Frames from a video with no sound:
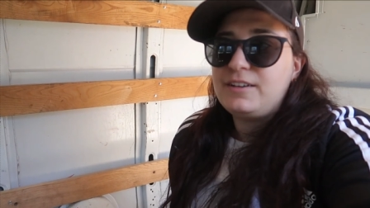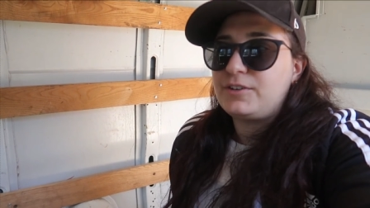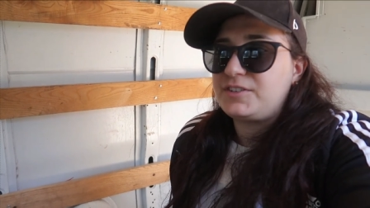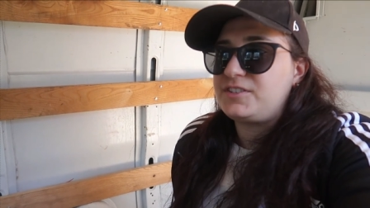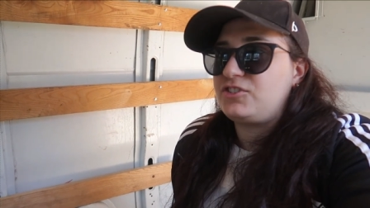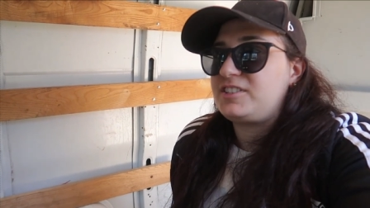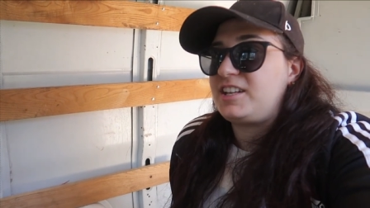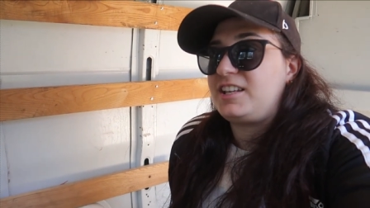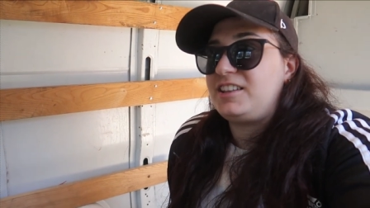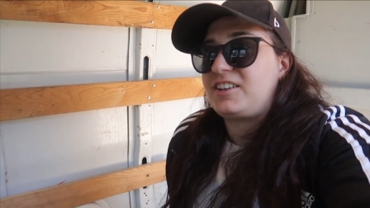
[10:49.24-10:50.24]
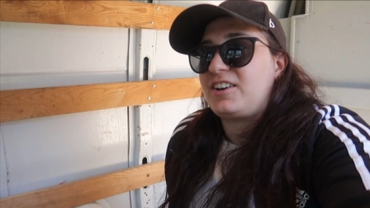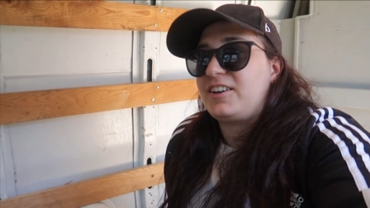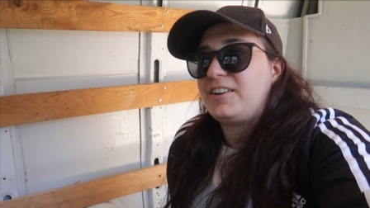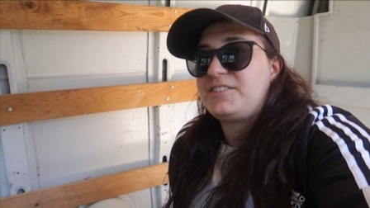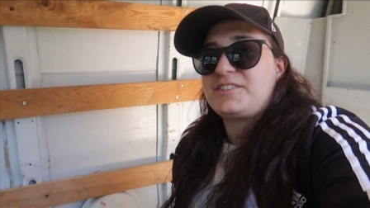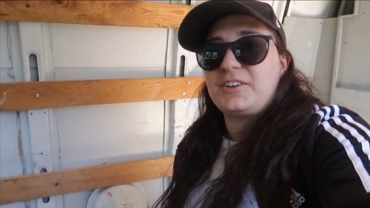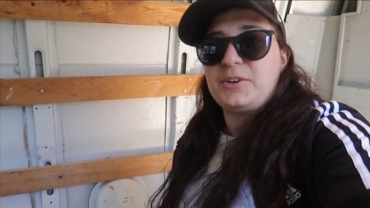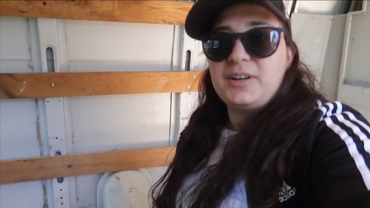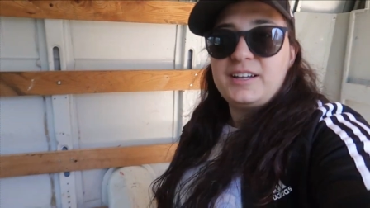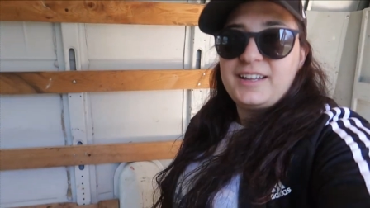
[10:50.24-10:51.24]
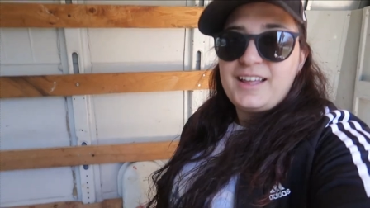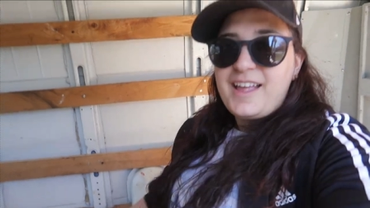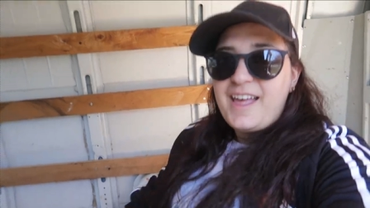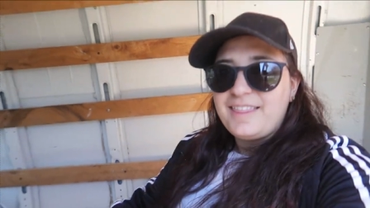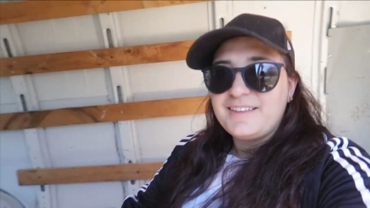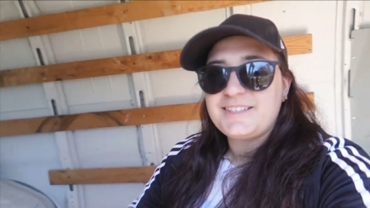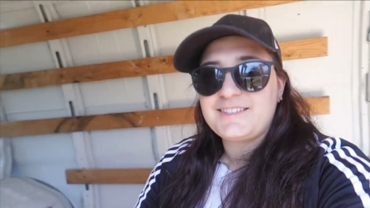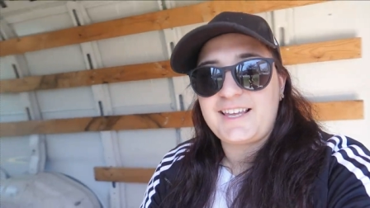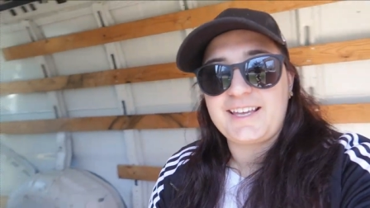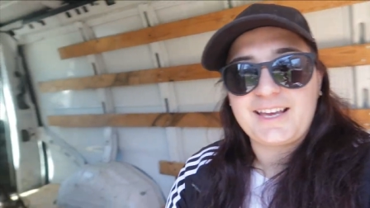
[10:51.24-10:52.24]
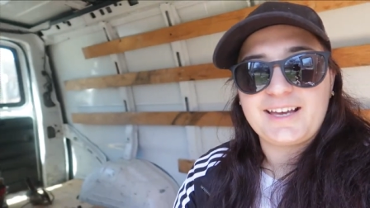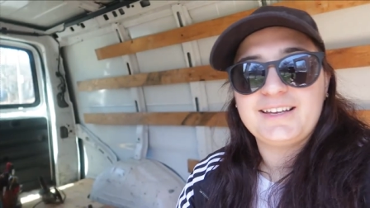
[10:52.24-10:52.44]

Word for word: versus just taking the car. So this is like,